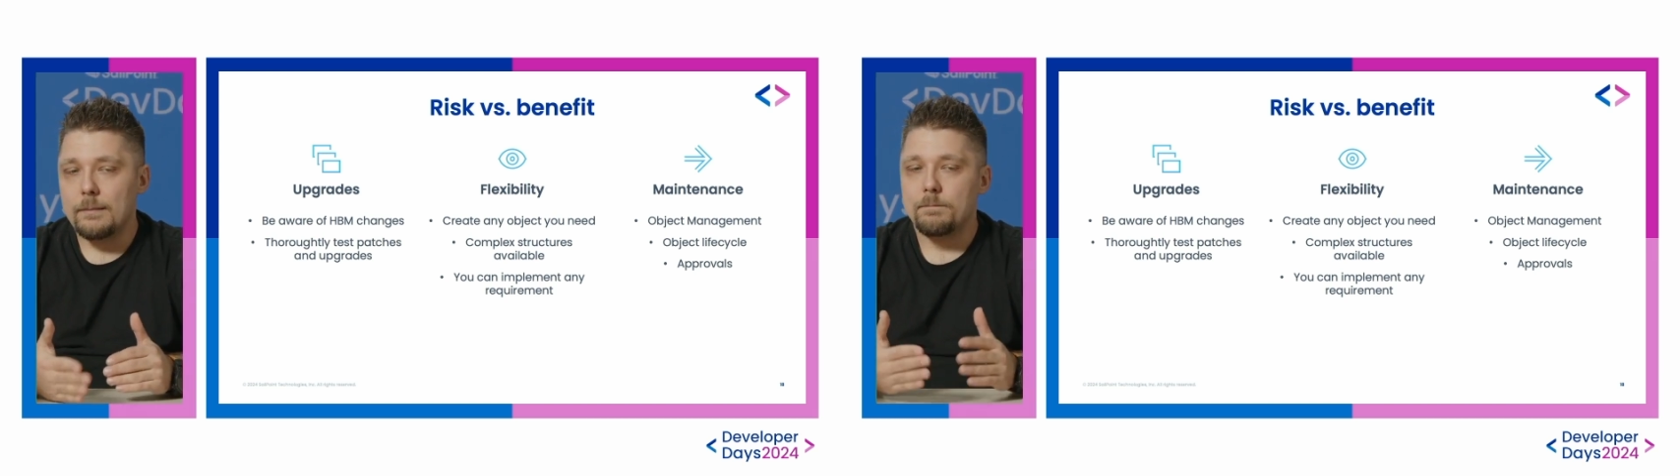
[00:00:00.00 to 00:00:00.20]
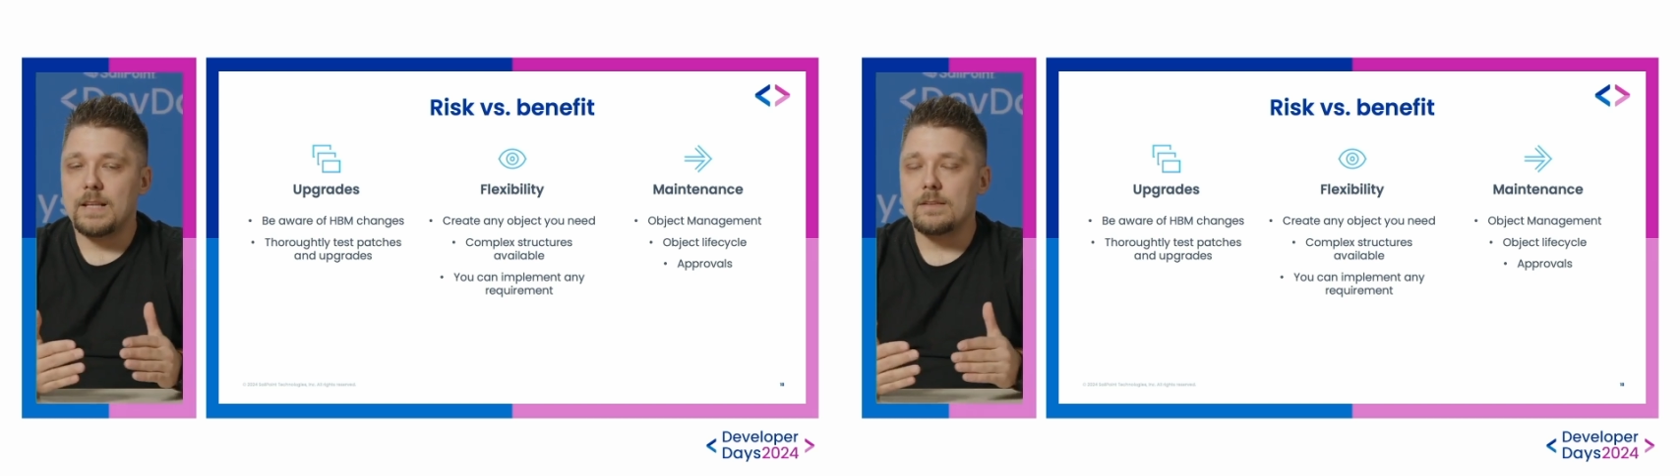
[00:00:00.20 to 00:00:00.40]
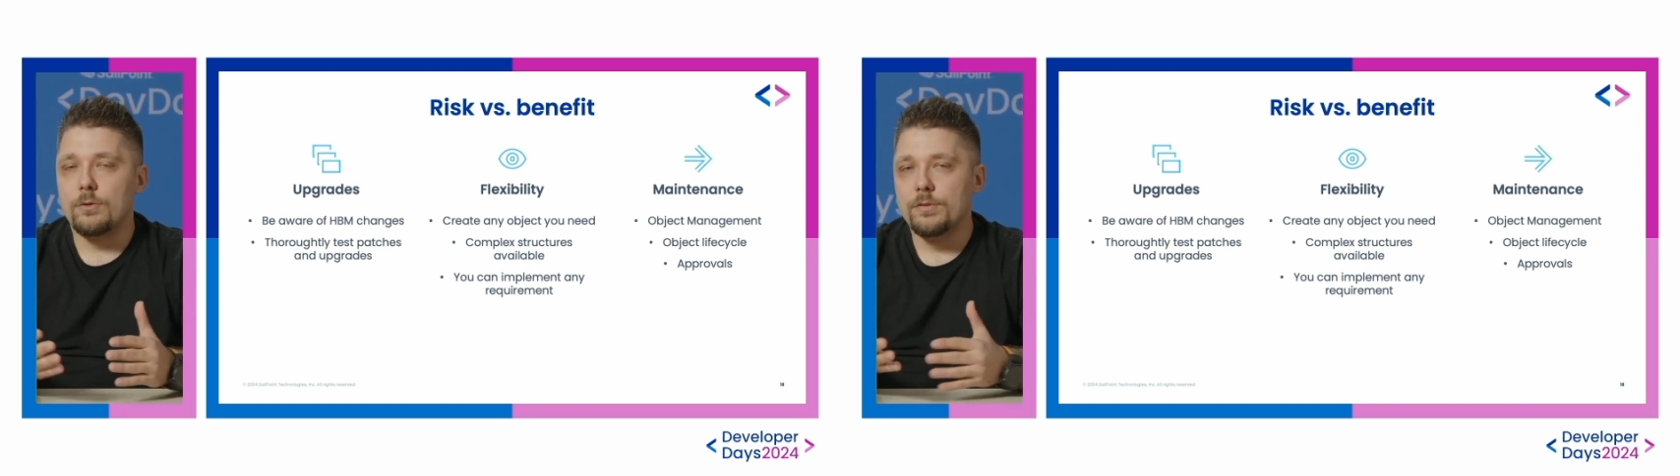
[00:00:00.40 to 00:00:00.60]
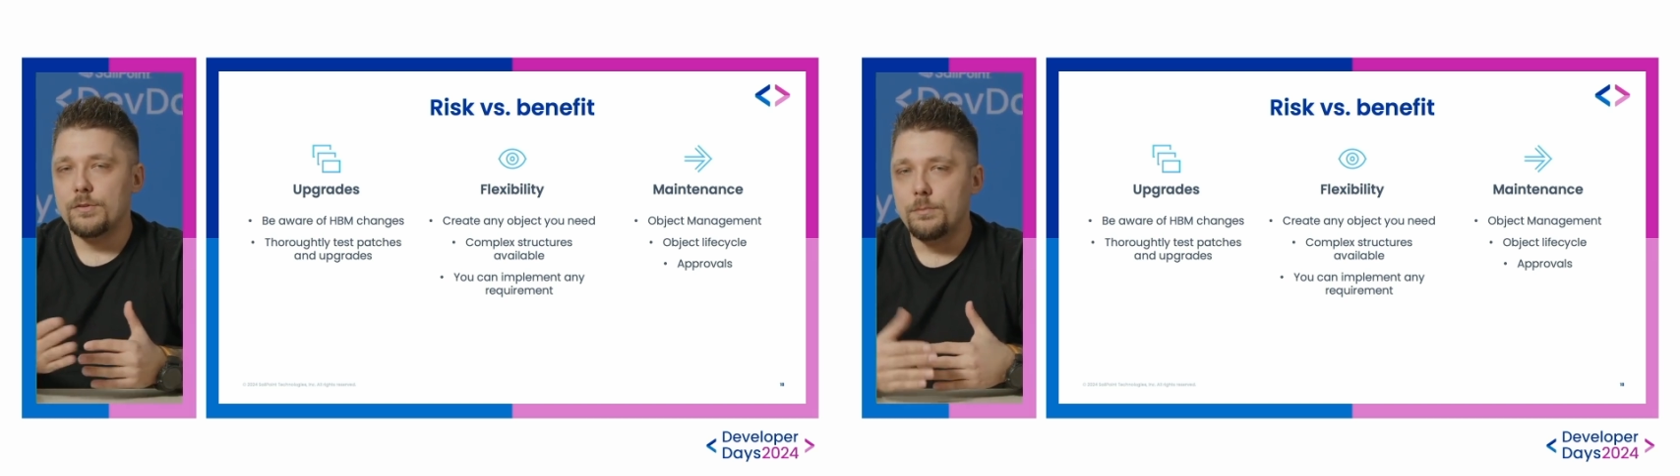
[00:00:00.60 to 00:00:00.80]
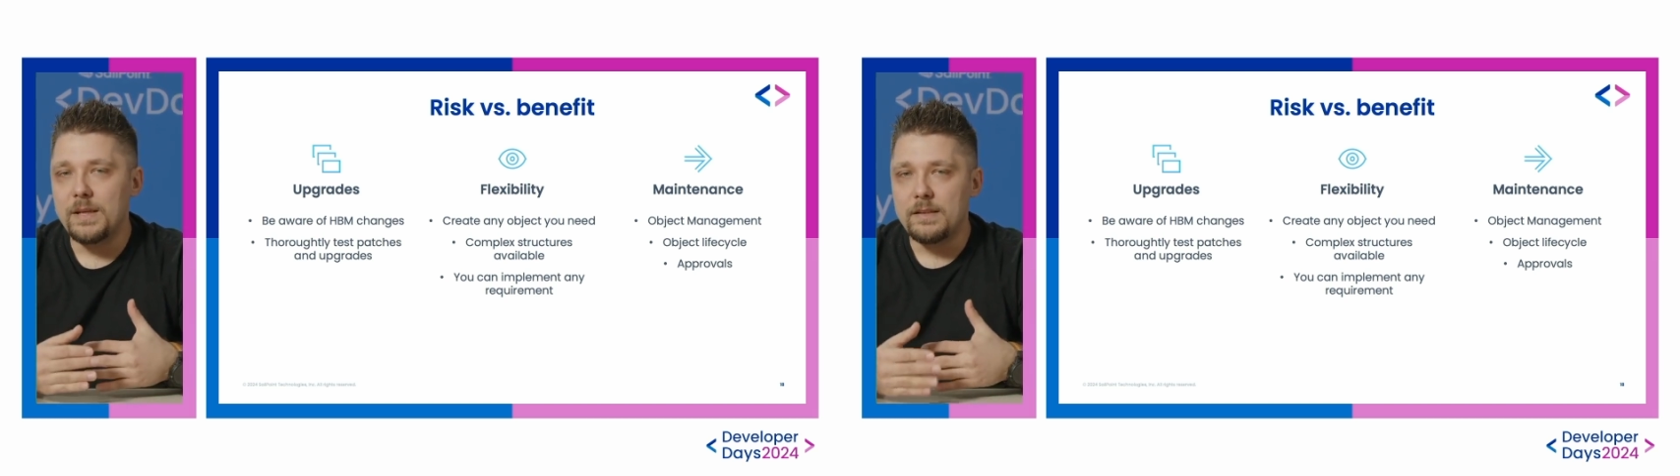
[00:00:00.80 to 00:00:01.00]
That also
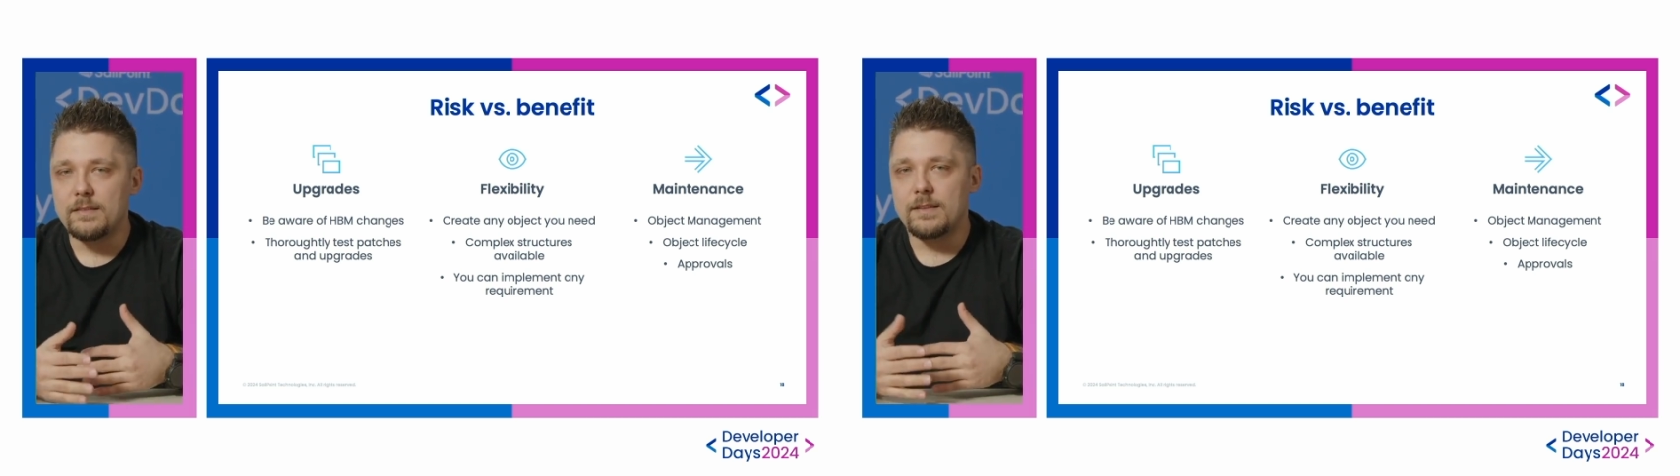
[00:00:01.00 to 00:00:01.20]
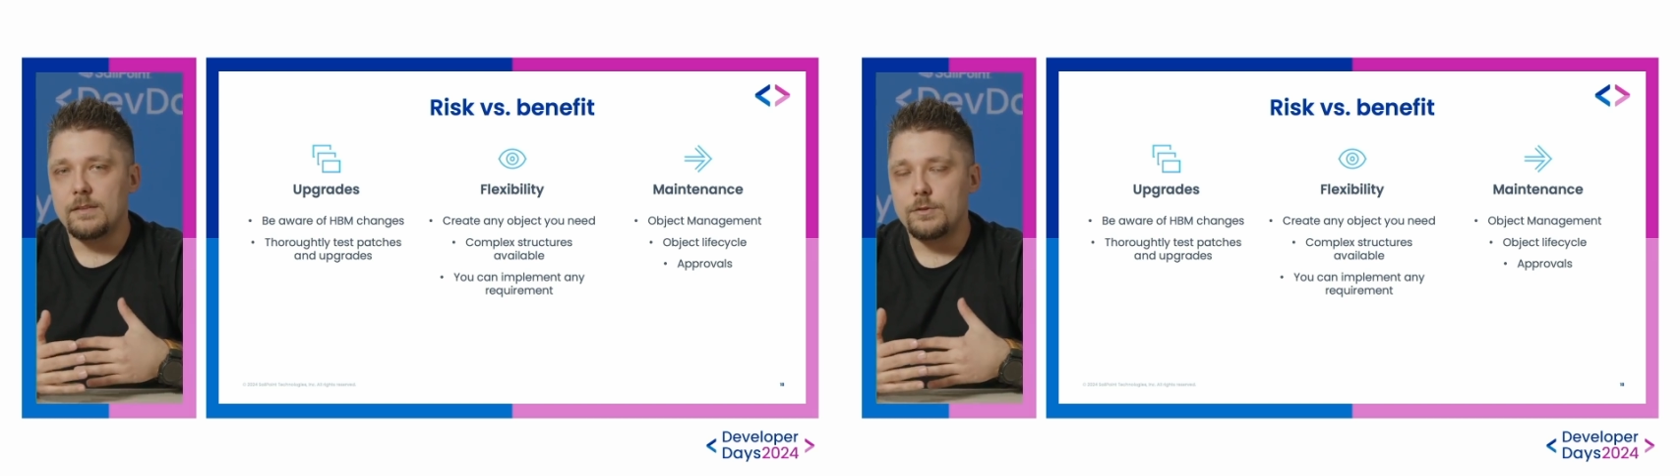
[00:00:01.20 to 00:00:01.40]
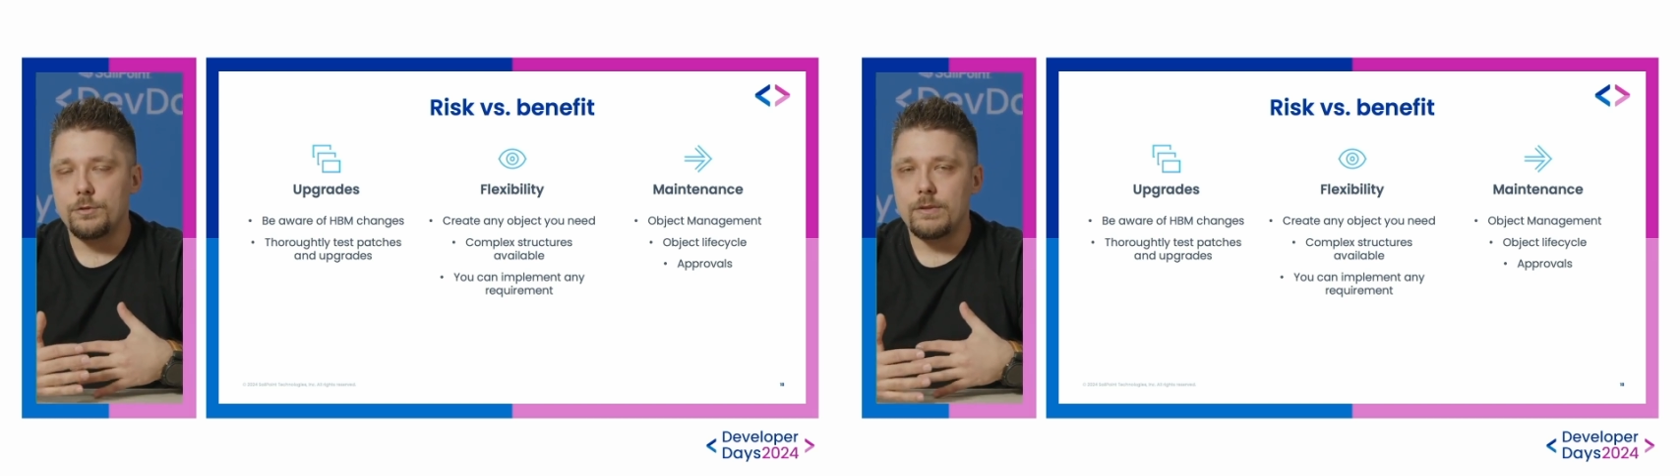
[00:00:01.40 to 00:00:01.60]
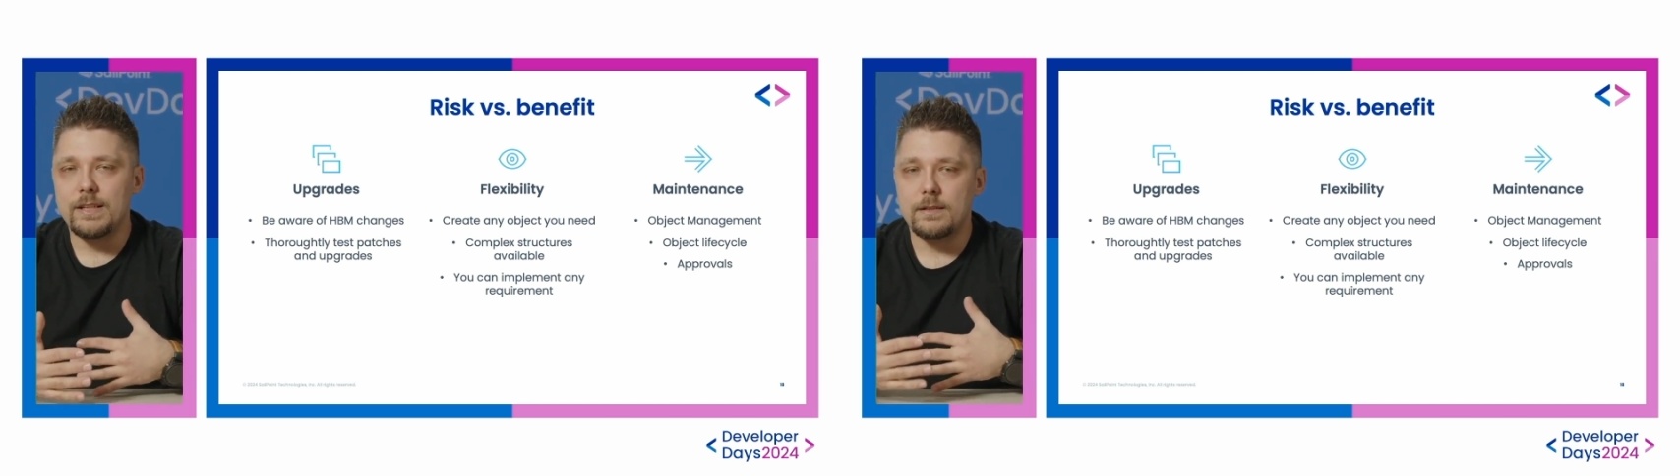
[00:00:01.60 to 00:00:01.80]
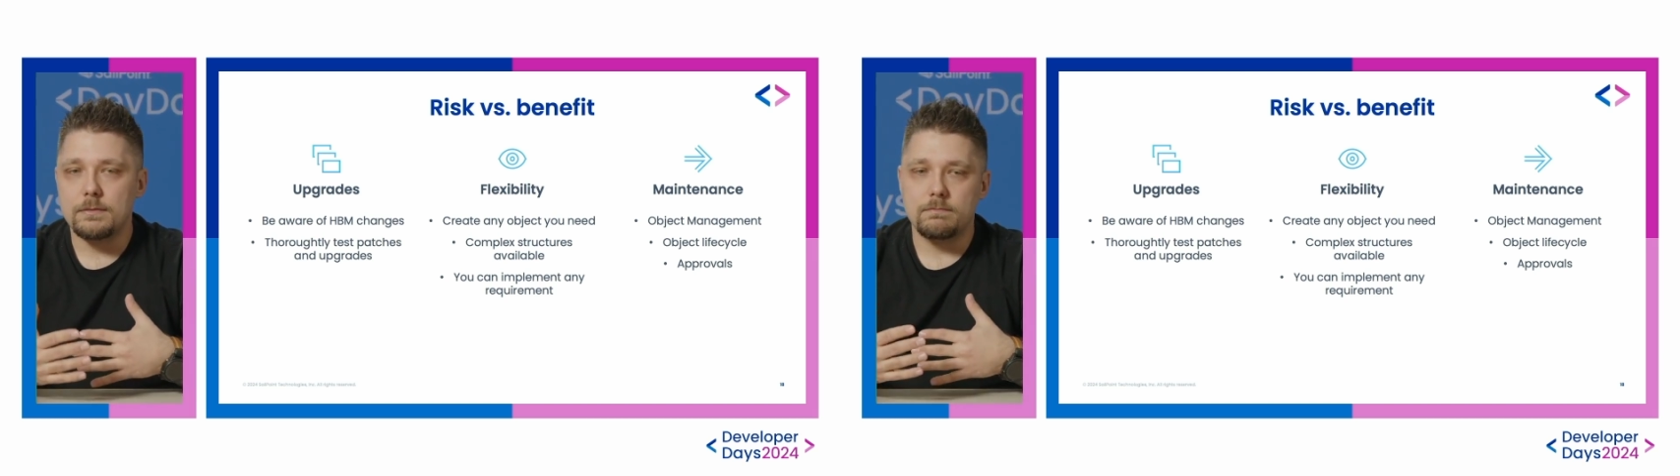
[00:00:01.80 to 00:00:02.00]
means that during